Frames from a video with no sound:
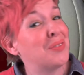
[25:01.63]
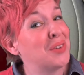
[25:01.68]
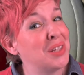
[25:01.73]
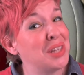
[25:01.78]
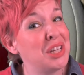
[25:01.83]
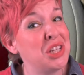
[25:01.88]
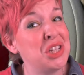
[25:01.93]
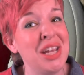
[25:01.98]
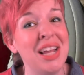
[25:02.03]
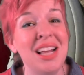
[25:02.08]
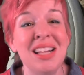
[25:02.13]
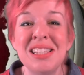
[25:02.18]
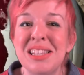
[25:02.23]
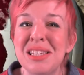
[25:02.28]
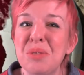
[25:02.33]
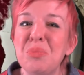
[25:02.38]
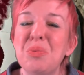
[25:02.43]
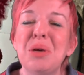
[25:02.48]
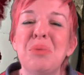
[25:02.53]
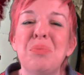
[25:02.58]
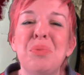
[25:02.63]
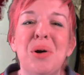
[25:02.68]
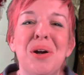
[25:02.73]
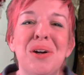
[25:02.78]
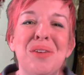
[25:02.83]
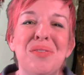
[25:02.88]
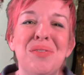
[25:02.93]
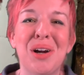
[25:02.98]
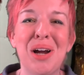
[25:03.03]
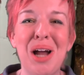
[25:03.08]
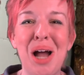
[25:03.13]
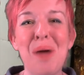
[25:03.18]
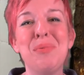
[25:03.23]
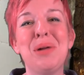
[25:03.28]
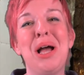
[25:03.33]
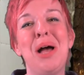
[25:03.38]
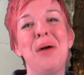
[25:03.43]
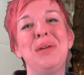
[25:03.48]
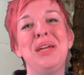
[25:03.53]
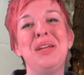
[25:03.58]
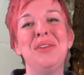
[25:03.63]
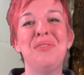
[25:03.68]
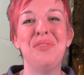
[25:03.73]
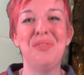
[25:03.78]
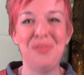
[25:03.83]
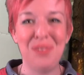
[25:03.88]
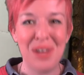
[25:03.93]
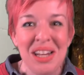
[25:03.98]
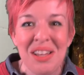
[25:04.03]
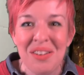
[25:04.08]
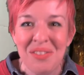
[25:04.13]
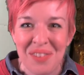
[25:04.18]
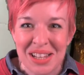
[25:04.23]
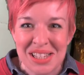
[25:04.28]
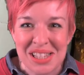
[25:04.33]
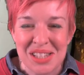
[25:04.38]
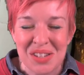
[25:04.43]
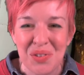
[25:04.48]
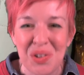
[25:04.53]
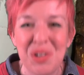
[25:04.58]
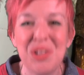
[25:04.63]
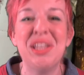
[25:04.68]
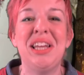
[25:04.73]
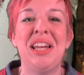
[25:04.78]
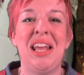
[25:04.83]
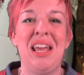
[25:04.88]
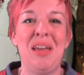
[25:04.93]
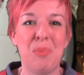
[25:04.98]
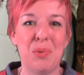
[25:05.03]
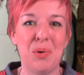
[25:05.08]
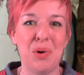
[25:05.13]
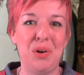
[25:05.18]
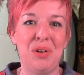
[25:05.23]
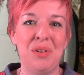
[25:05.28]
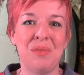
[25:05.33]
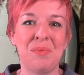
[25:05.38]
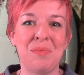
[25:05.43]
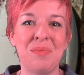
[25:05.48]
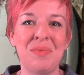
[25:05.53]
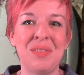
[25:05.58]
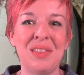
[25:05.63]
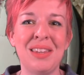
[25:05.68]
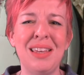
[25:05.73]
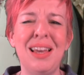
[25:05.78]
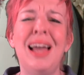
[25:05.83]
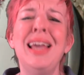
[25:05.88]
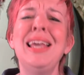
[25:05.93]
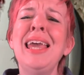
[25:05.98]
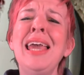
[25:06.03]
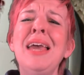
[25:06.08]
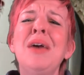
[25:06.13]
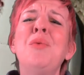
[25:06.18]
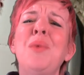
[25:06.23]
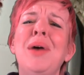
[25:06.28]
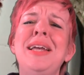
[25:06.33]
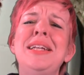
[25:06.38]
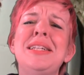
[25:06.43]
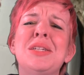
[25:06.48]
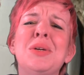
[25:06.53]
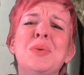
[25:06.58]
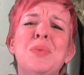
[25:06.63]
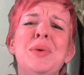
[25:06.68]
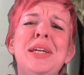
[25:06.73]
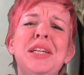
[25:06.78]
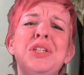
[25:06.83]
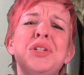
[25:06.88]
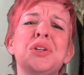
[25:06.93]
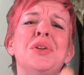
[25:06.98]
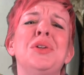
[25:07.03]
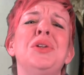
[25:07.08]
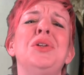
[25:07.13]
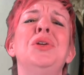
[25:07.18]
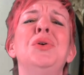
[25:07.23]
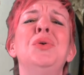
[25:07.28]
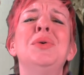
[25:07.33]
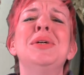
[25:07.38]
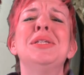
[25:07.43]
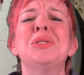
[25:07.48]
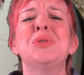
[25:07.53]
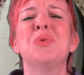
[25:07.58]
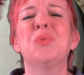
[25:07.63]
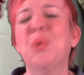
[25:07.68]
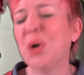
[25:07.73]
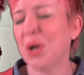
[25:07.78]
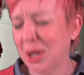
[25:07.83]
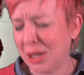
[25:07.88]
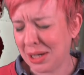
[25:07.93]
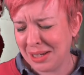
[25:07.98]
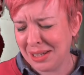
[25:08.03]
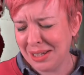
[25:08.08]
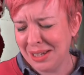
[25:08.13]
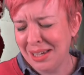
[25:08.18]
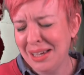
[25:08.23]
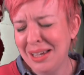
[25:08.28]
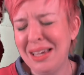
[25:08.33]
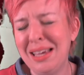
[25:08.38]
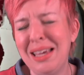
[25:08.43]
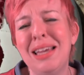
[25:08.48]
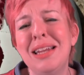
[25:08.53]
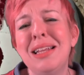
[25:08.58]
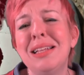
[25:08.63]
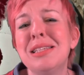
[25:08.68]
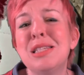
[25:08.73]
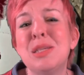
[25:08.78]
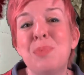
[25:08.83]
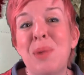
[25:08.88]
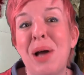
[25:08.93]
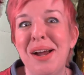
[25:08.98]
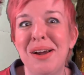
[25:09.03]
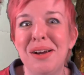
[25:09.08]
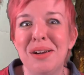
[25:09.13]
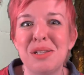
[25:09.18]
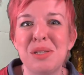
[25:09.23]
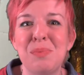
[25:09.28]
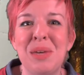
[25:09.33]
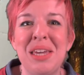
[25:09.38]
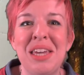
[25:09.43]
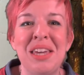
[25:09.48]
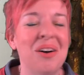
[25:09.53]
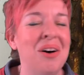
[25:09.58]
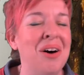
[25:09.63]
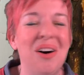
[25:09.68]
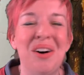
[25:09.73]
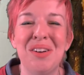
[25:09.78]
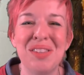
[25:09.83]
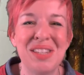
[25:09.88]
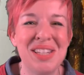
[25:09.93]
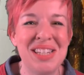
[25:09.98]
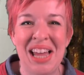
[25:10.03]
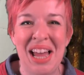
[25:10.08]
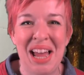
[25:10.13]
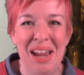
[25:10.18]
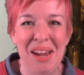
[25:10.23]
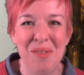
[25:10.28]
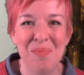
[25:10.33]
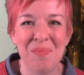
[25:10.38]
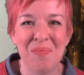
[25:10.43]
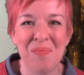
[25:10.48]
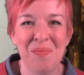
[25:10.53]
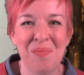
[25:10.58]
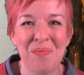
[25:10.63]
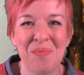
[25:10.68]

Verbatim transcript: for the chance to be a part of our upcoming Funny Festival in April. I can't wait to read your newest work. It inspires me all the time.